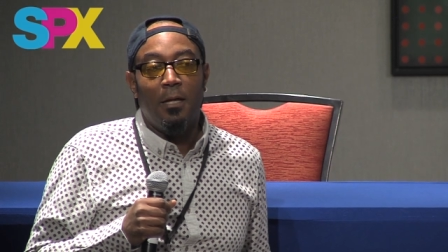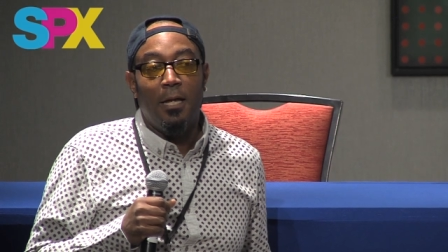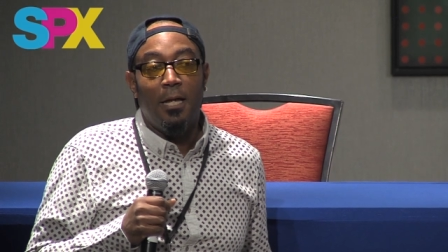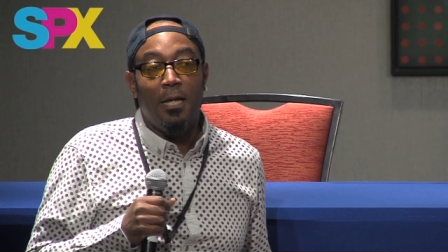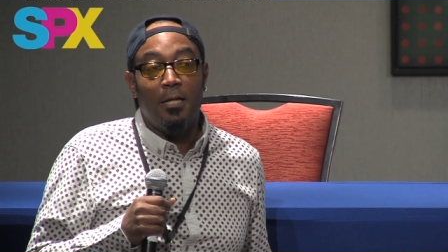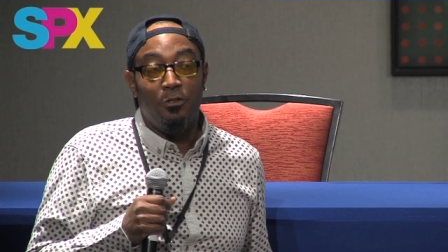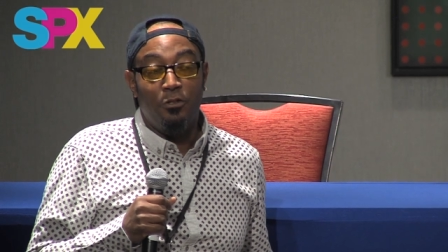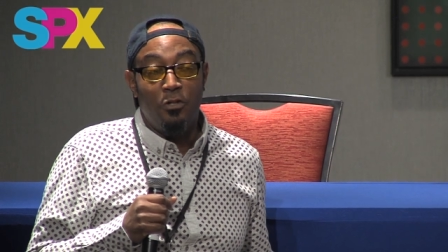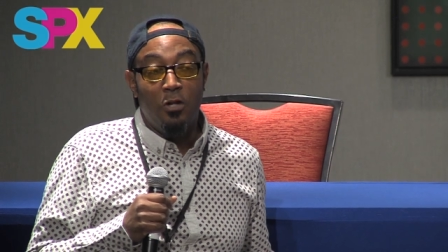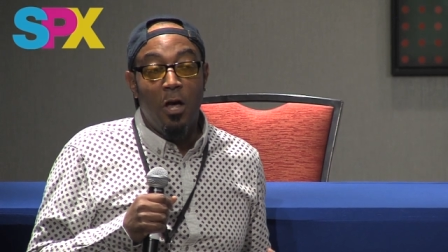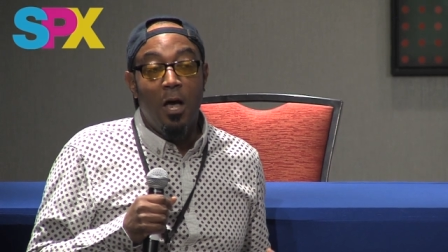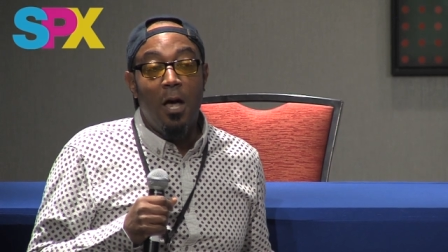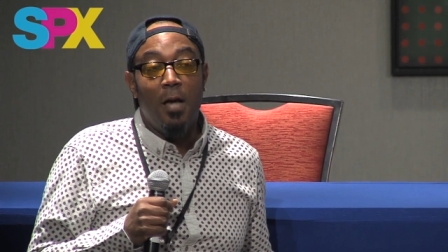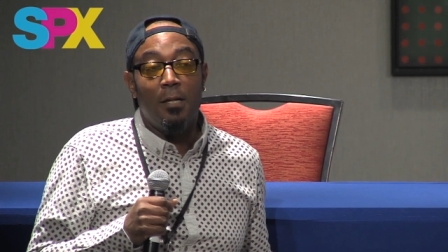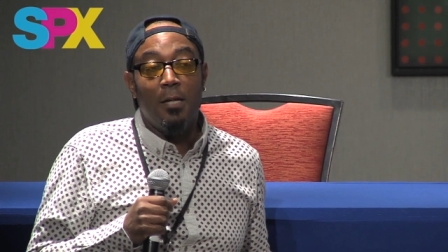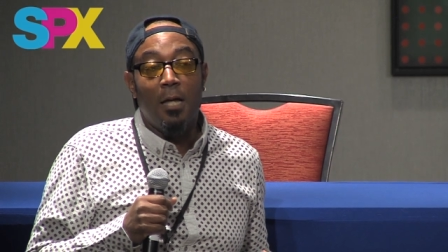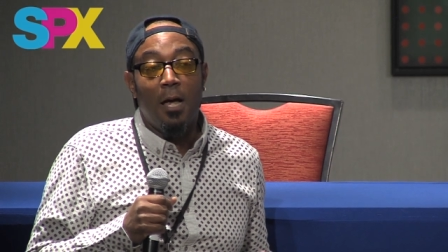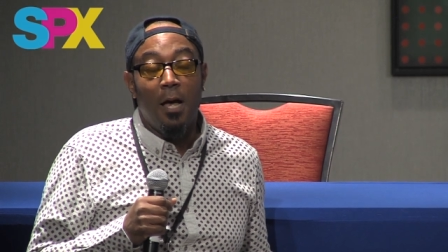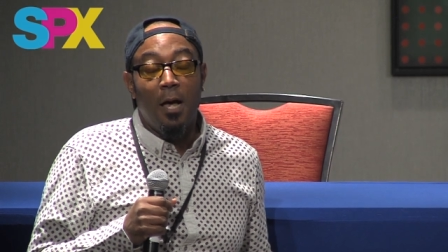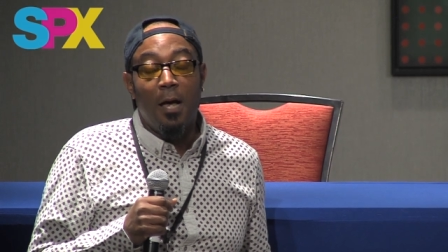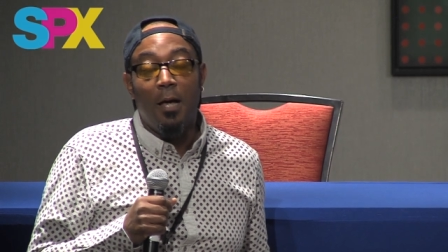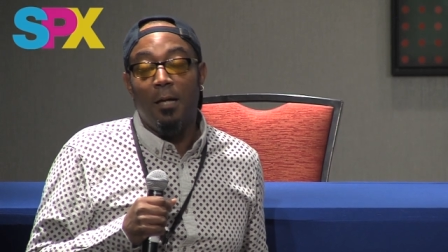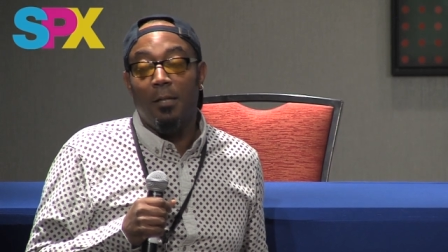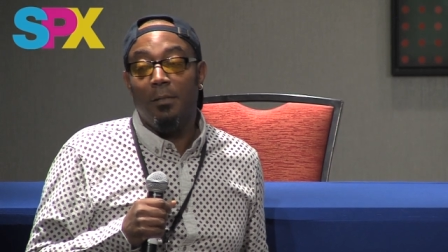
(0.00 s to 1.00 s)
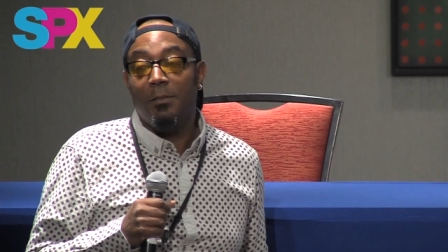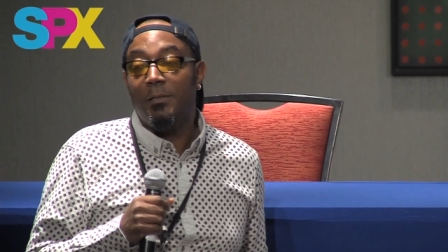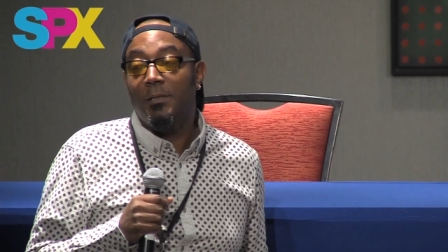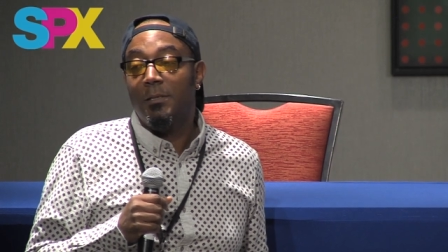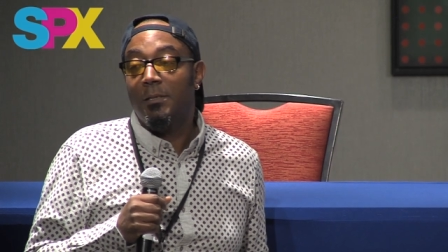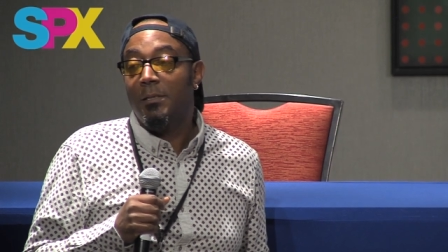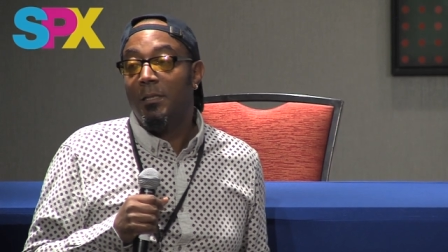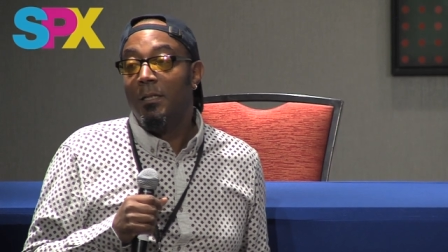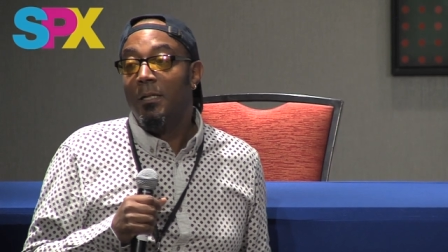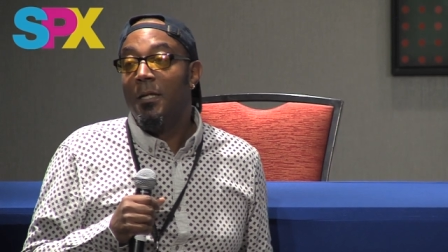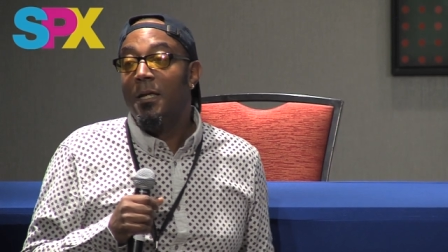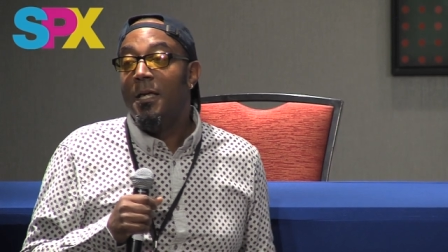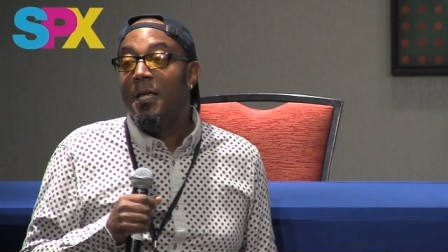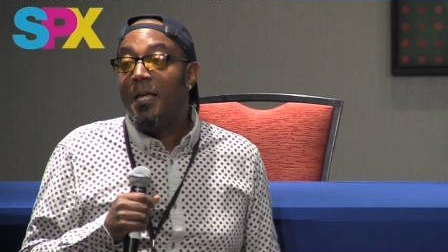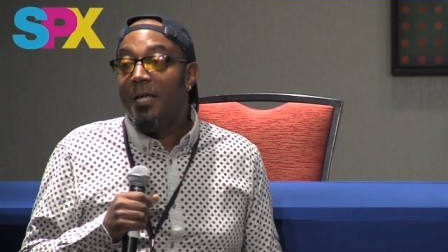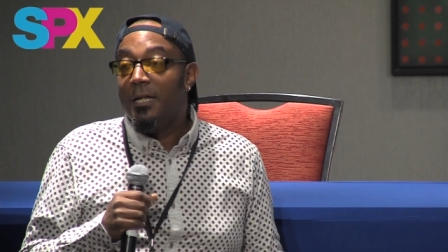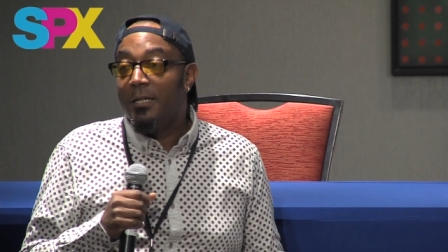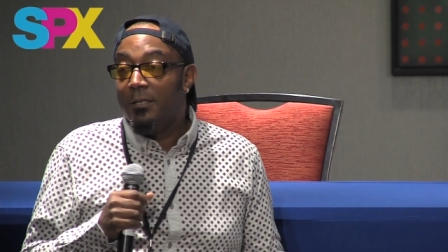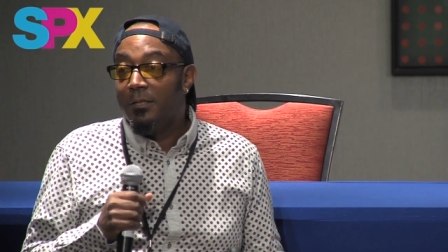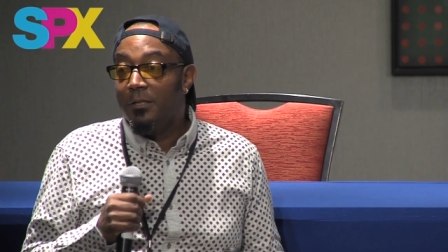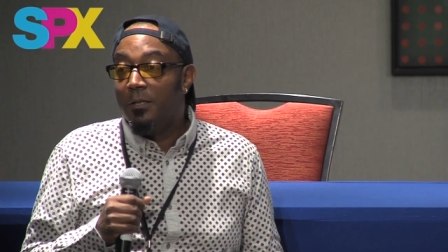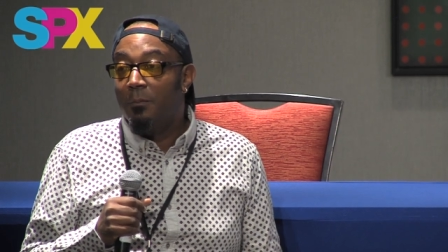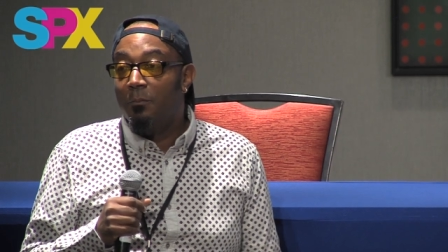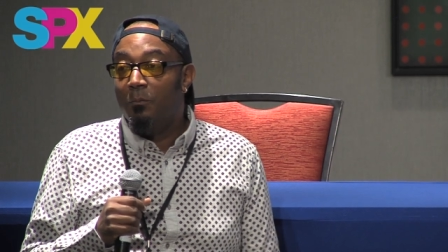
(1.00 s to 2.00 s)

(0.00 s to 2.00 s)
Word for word: and not us is the